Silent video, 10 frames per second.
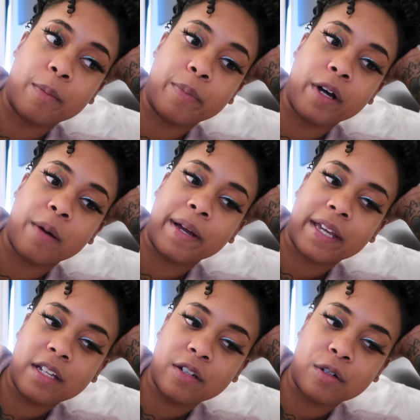but on my
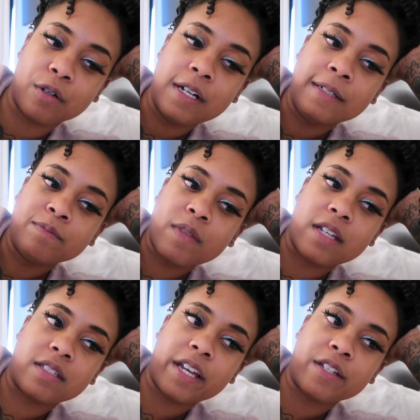Kindle
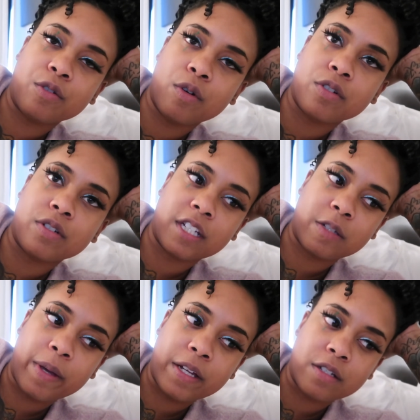it's saying 206
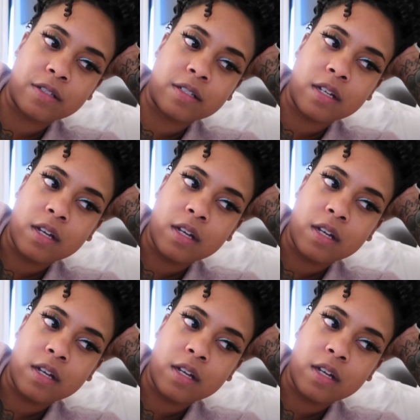pages.